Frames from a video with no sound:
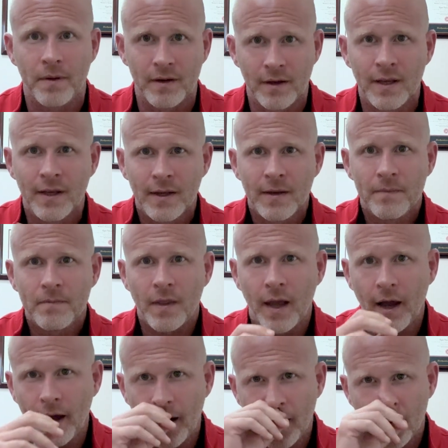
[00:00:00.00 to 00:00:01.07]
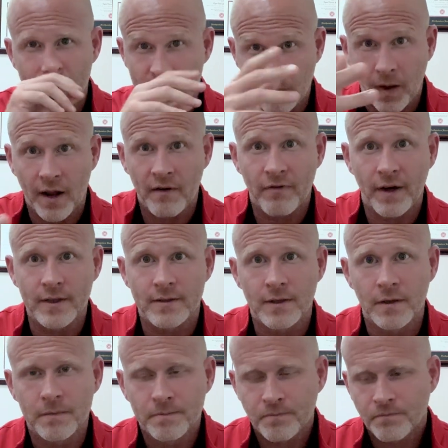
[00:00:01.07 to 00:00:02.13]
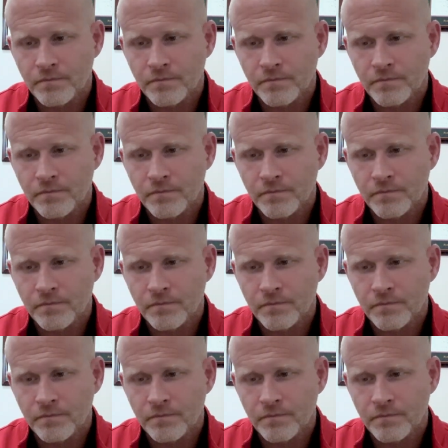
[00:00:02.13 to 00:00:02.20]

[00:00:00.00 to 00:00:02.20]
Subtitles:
and on Spotify too,